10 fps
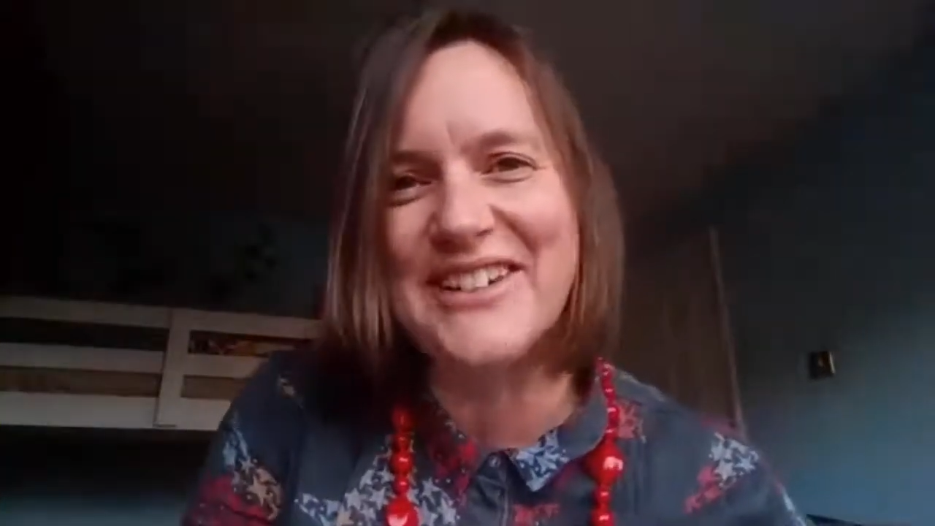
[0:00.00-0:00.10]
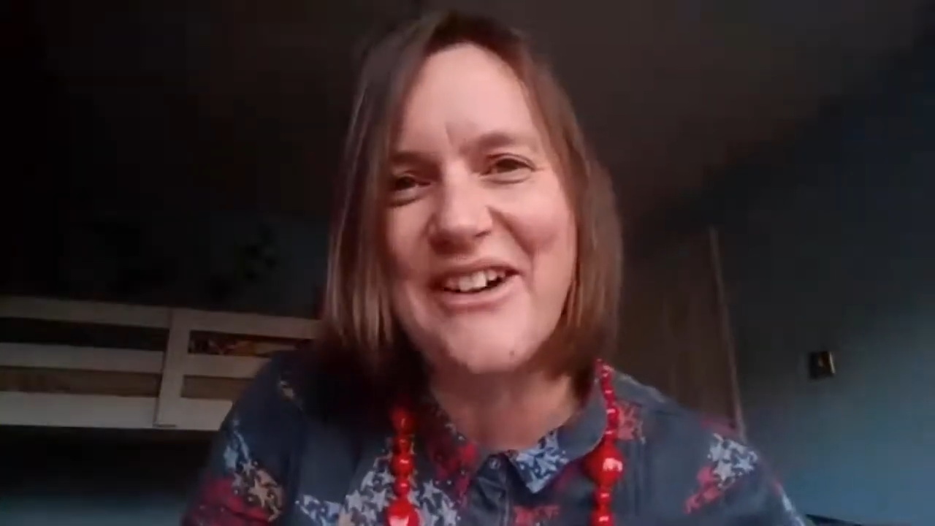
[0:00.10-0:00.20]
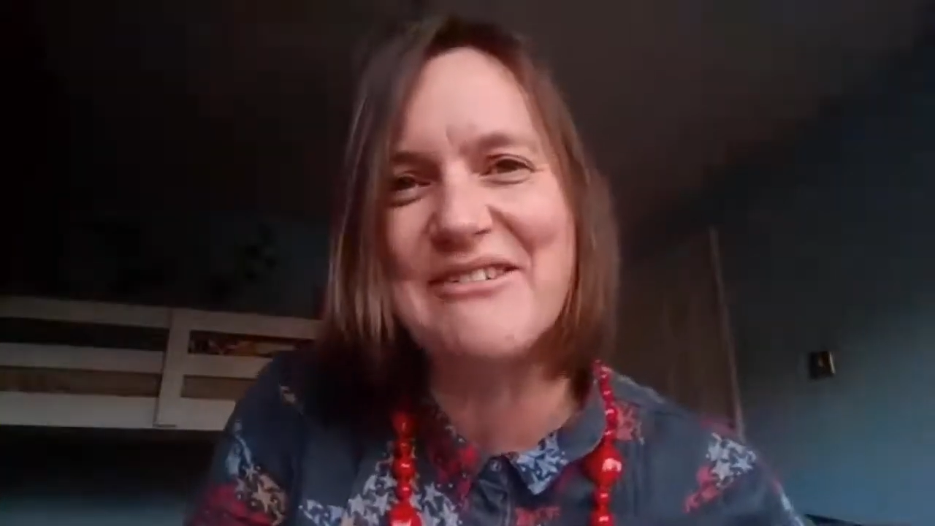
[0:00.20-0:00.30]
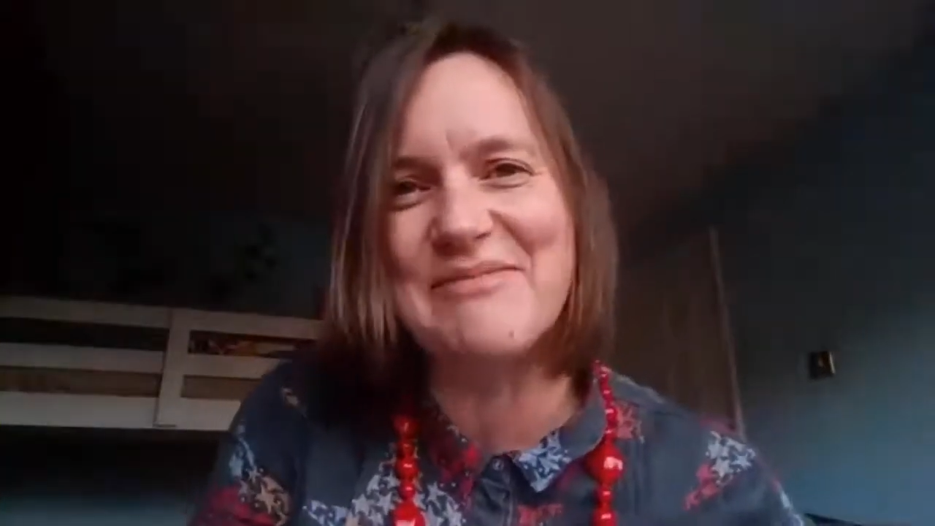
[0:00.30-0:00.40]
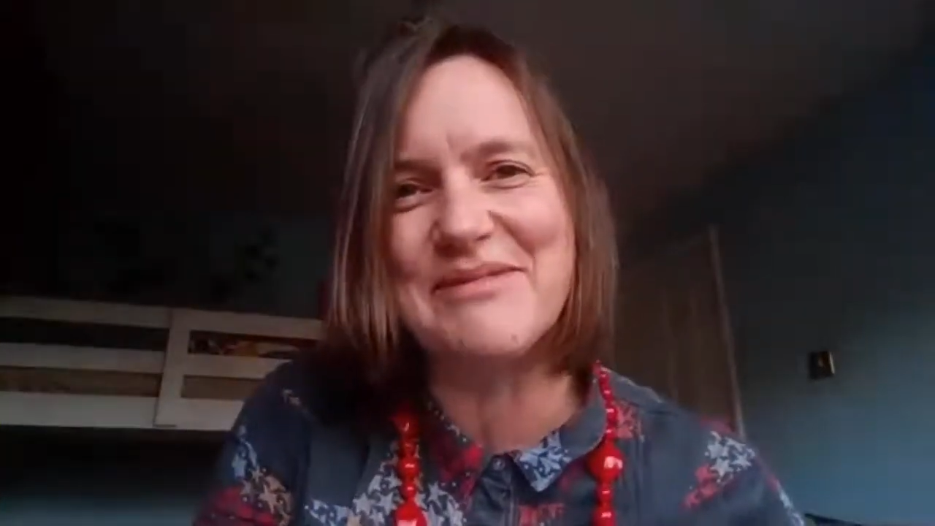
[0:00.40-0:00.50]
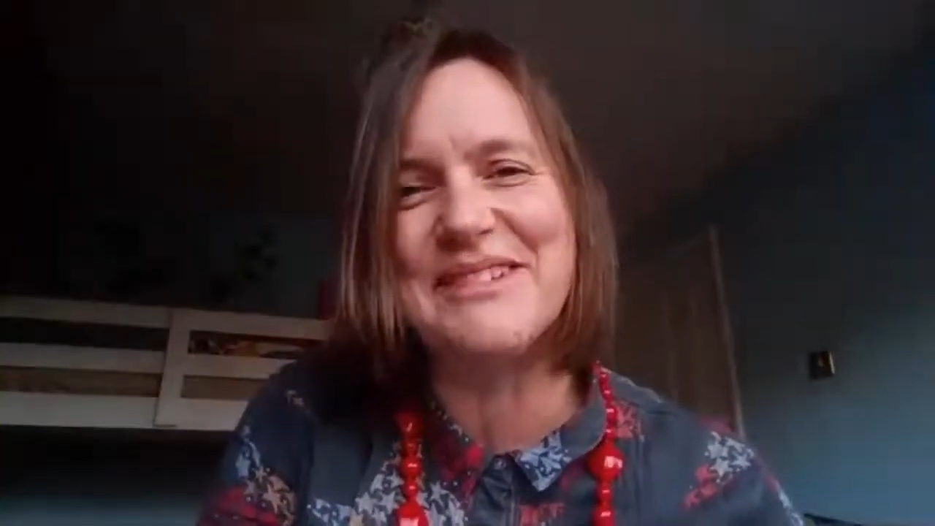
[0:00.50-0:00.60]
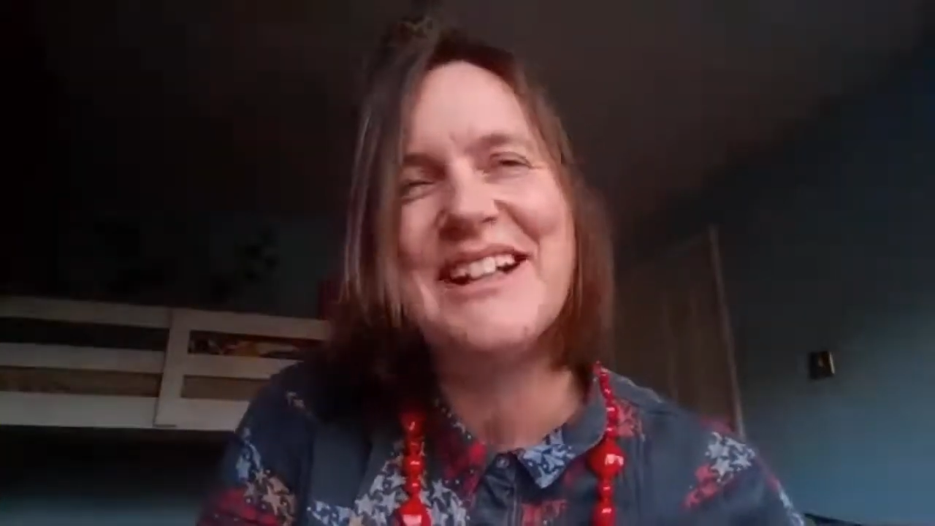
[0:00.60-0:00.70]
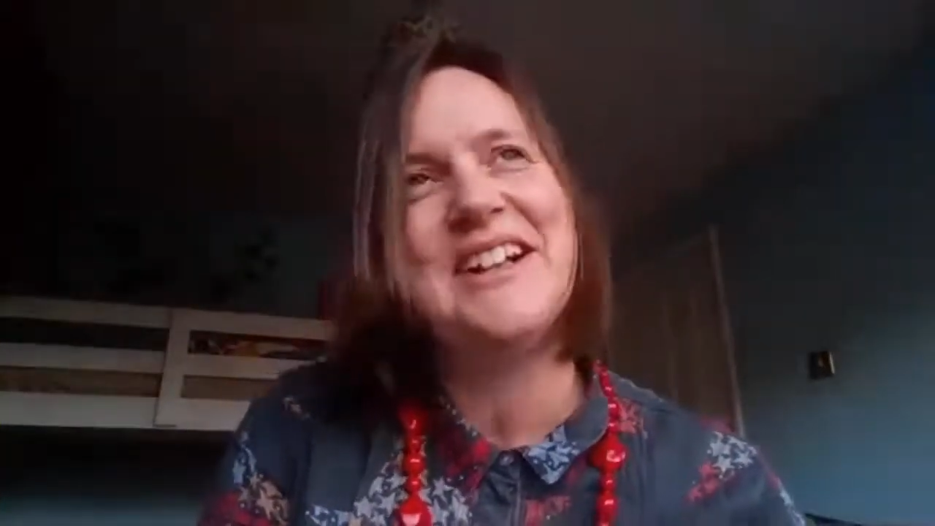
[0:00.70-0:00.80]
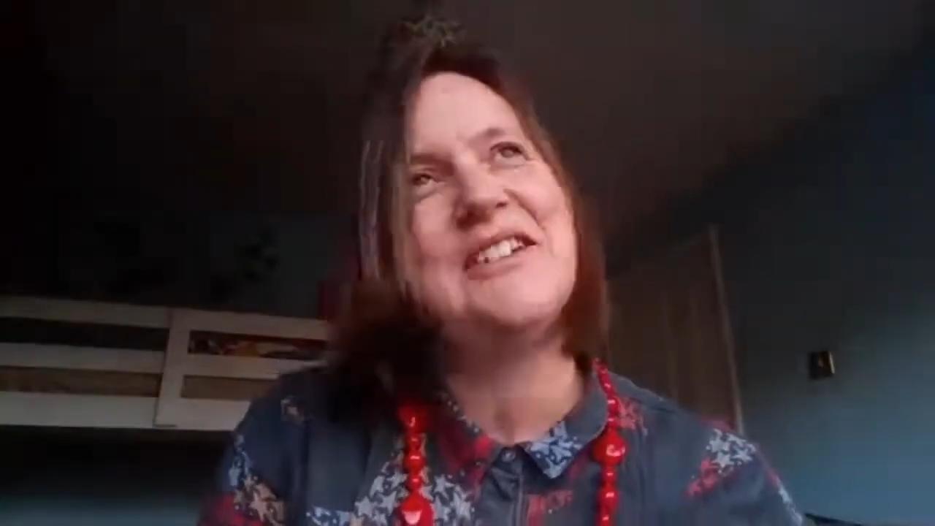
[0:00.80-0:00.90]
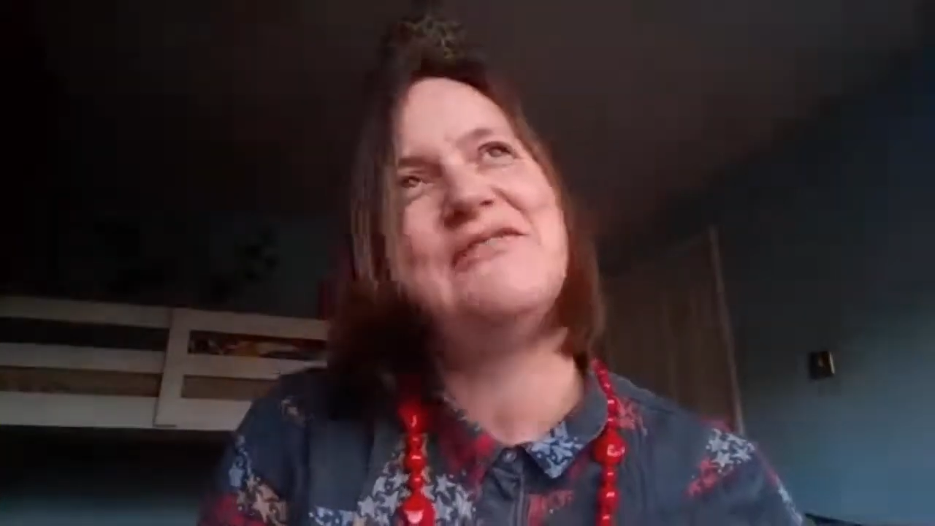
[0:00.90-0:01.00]
horrible
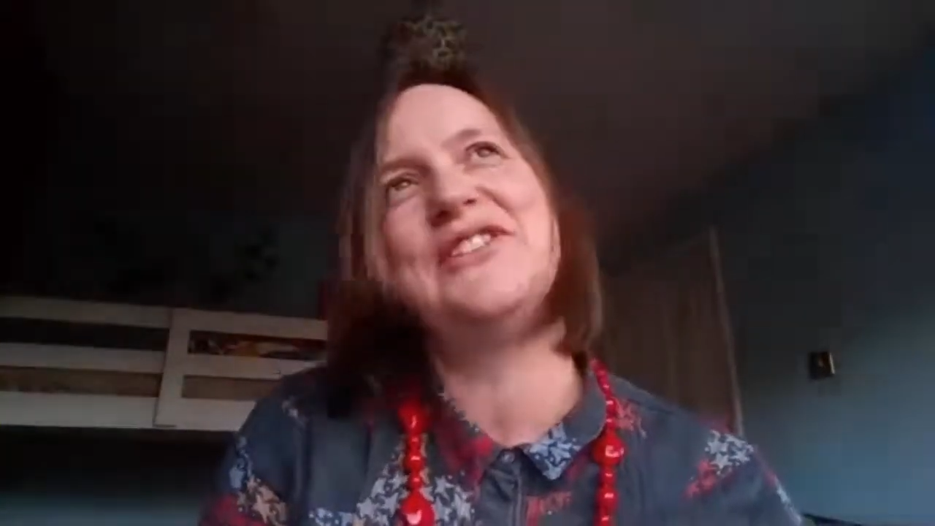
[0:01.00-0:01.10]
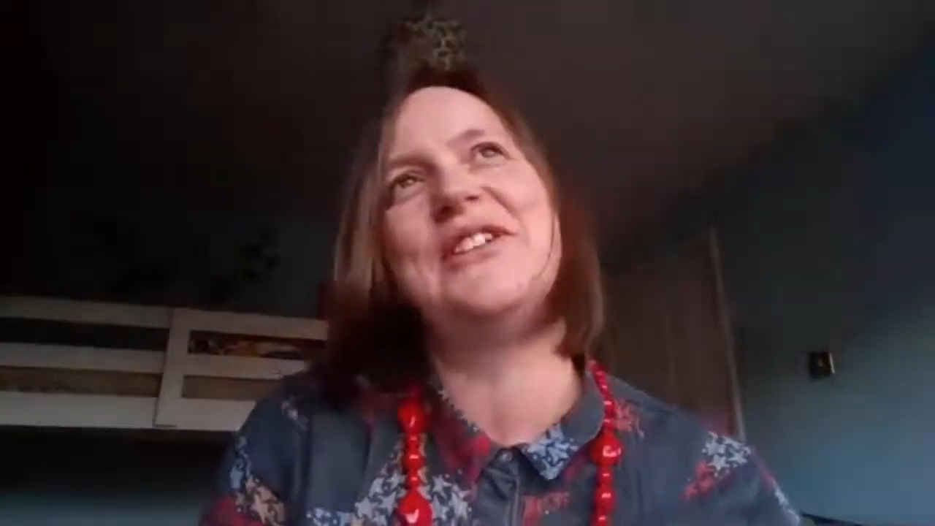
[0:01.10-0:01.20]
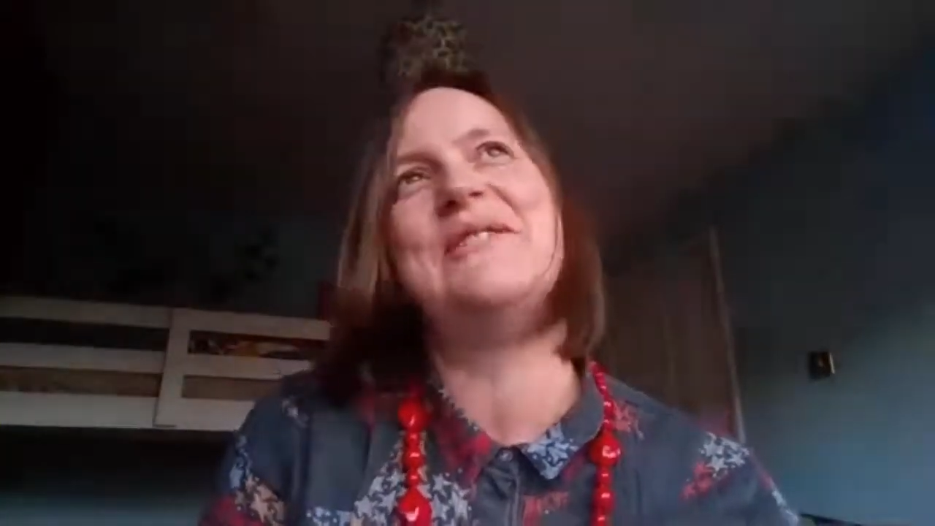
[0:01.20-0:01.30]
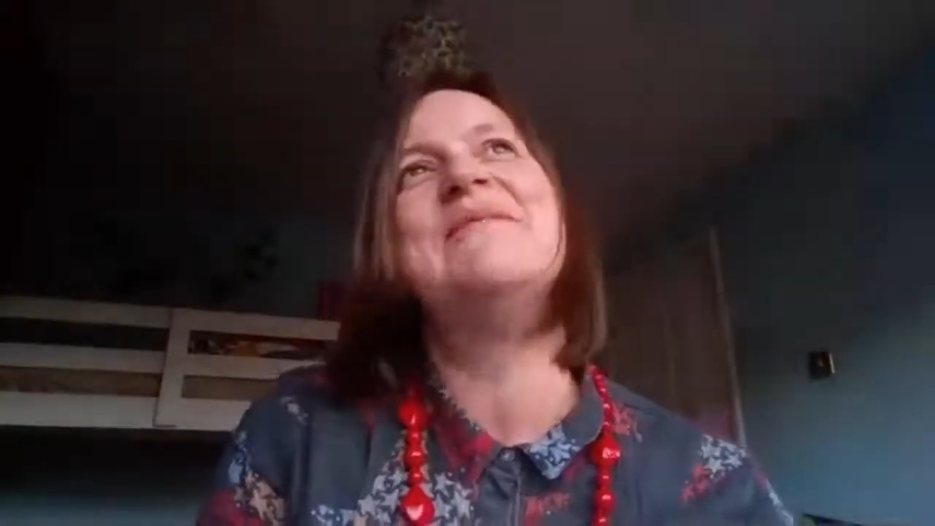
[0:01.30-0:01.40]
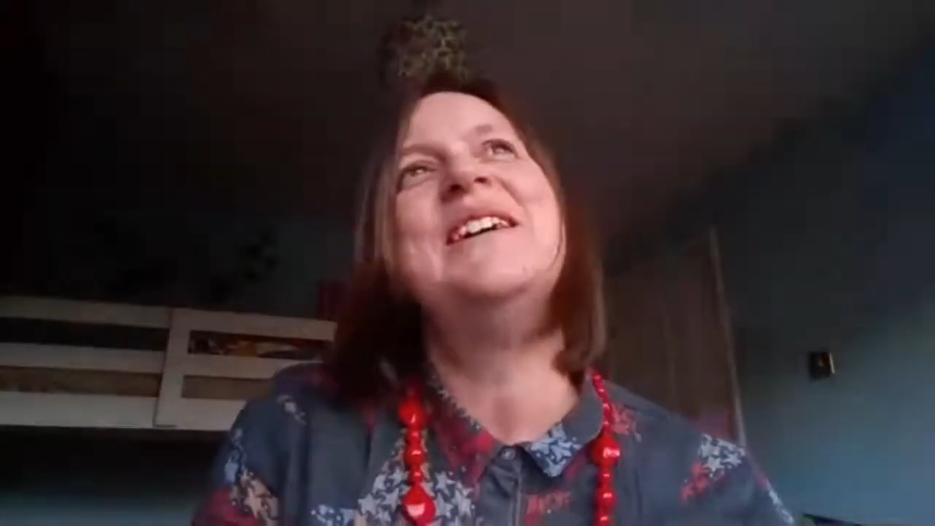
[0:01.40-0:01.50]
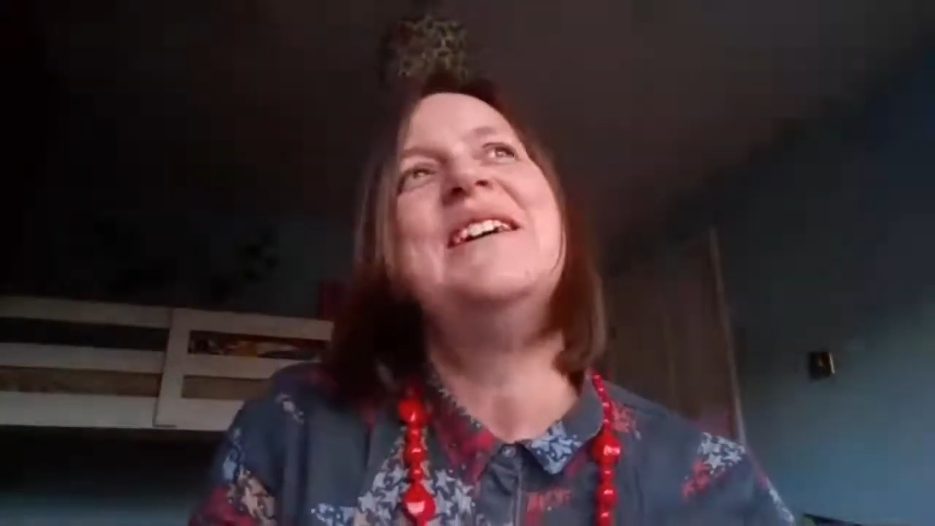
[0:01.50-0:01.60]
for them,